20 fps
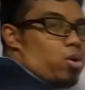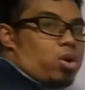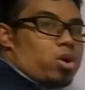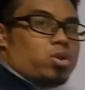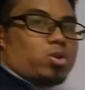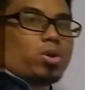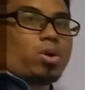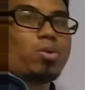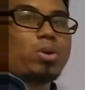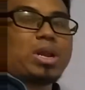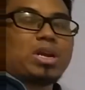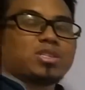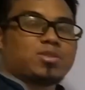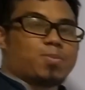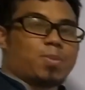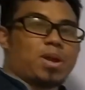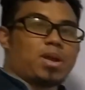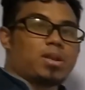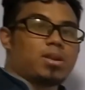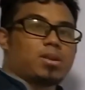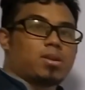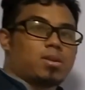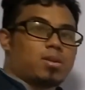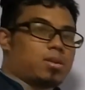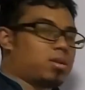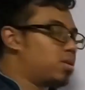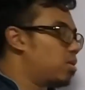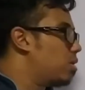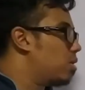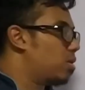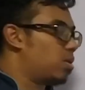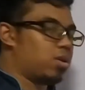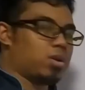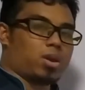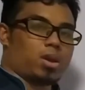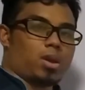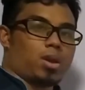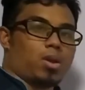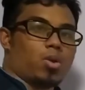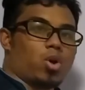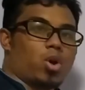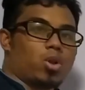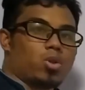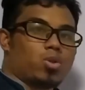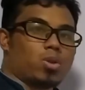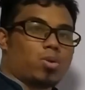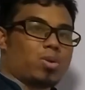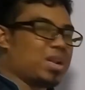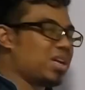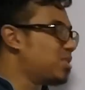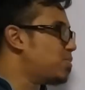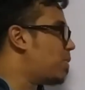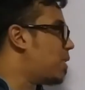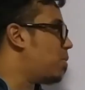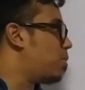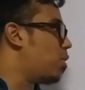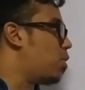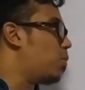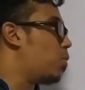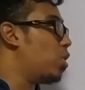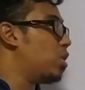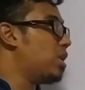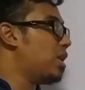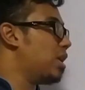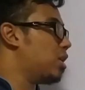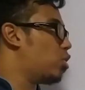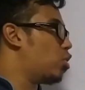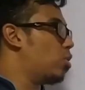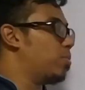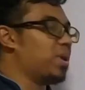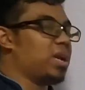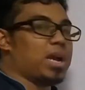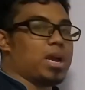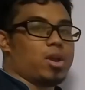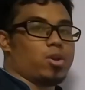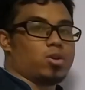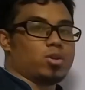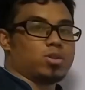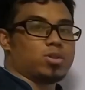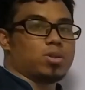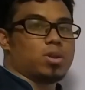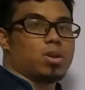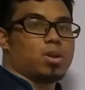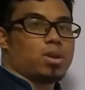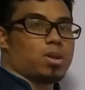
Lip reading: On to our last part. On to our last part about polyatomic ions.